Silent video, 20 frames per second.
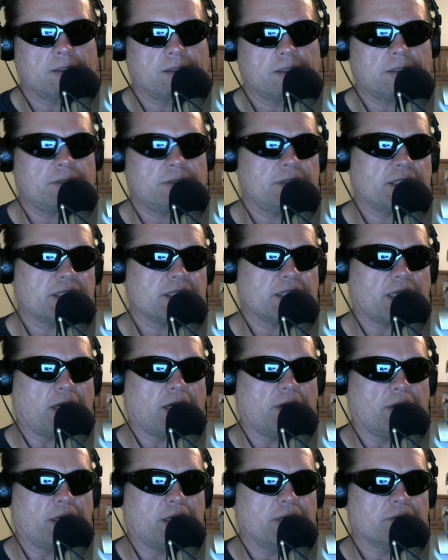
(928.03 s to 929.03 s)
It's really
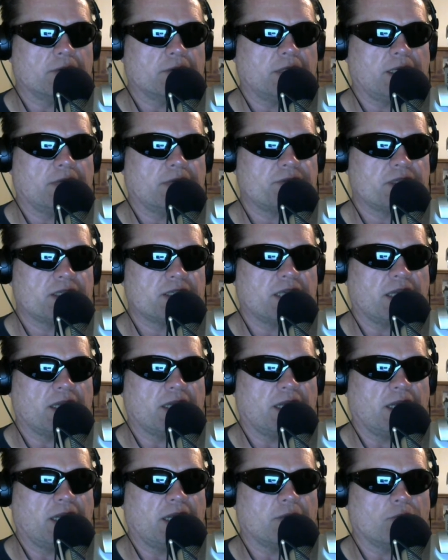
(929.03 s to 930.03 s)
scary when you have to say
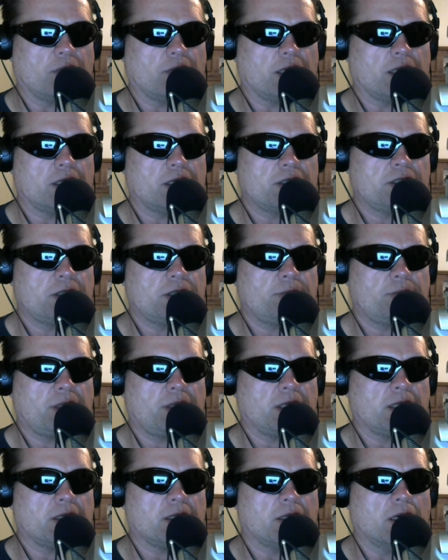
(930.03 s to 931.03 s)
they and we. It should
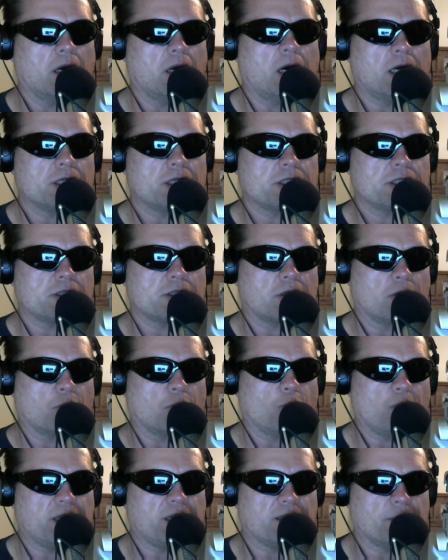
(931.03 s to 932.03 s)
be us or
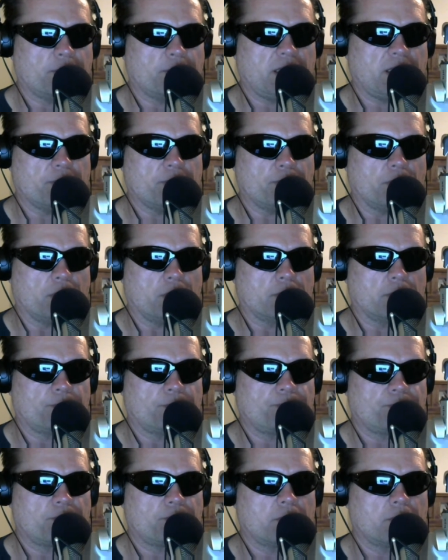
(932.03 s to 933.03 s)
we the people,
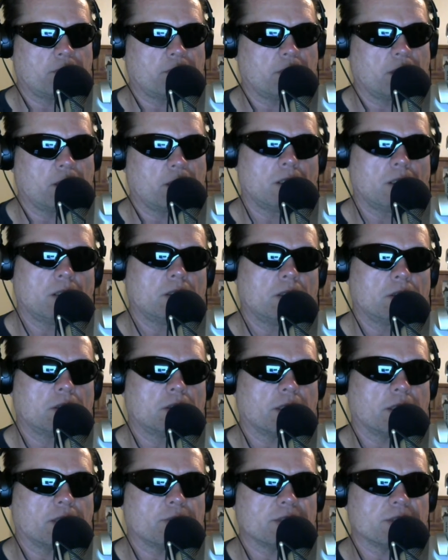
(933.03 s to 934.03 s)

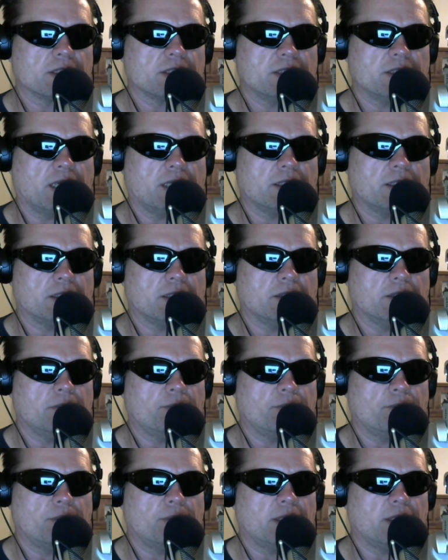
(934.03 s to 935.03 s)
like it was intended.
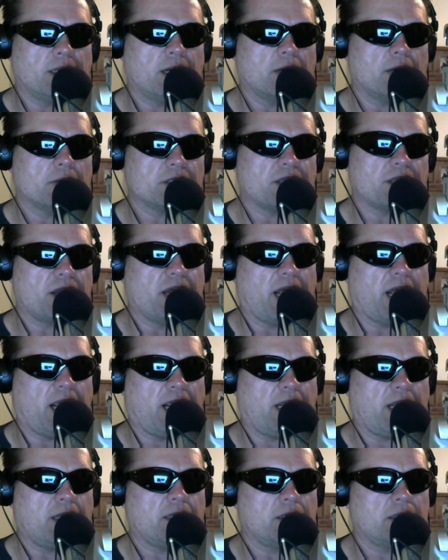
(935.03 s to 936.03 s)
But now it's
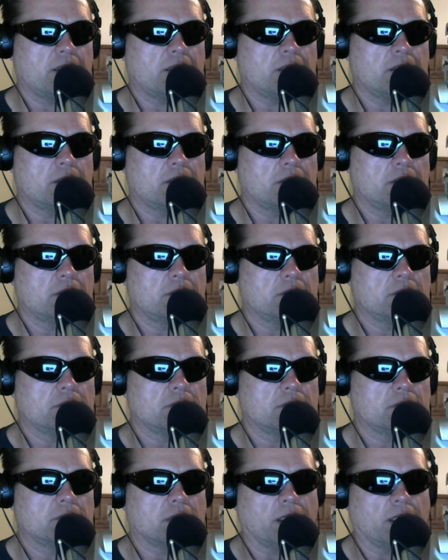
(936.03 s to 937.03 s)
they
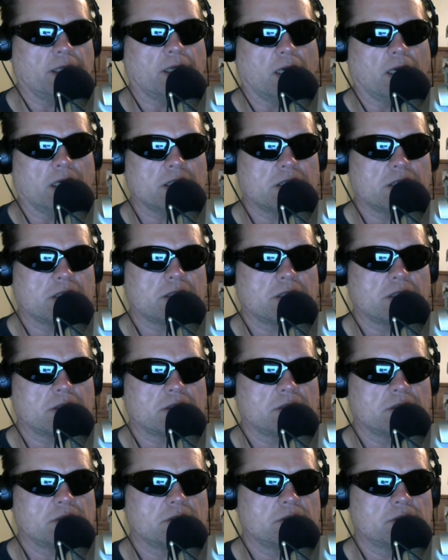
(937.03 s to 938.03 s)
and us
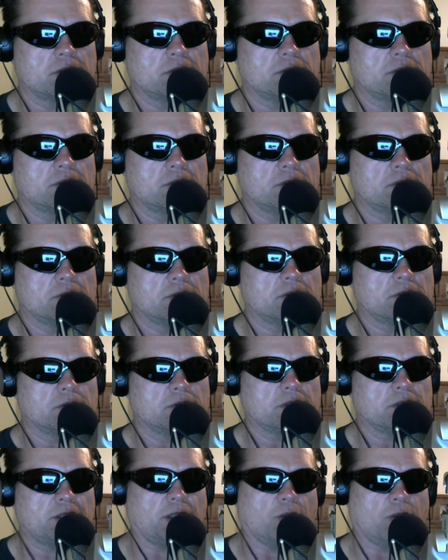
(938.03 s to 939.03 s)

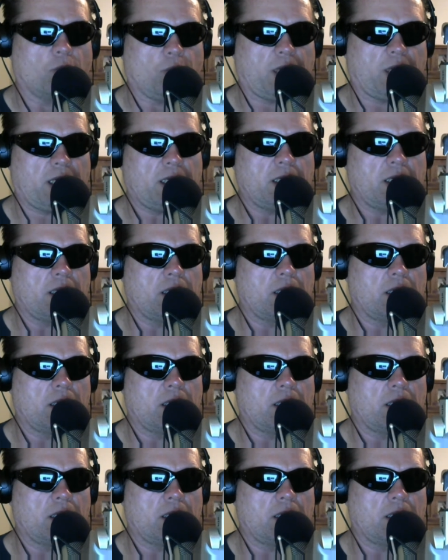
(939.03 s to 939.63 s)
instead of we.